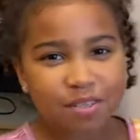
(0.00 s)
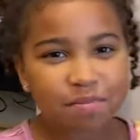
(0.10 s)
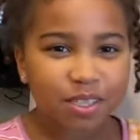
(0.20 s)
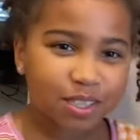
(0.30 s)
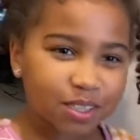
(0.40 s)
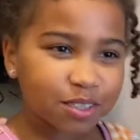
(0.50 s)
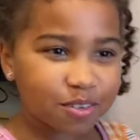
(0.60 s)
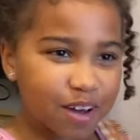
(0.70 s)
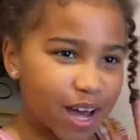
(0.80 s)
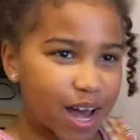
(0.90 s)
bell so you know
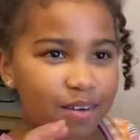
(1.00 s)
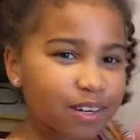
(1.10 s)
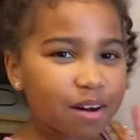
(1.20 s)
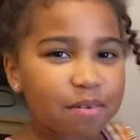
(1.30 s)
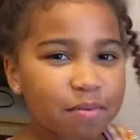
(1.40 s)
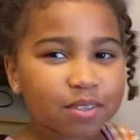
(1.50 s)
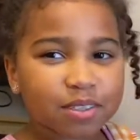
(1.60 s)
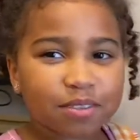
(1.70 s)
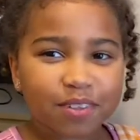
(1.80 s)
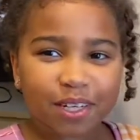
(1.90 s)
every time I post a
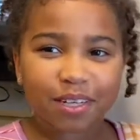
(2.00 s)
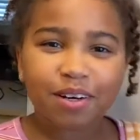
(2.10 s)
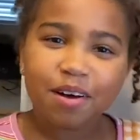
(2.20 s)
new video.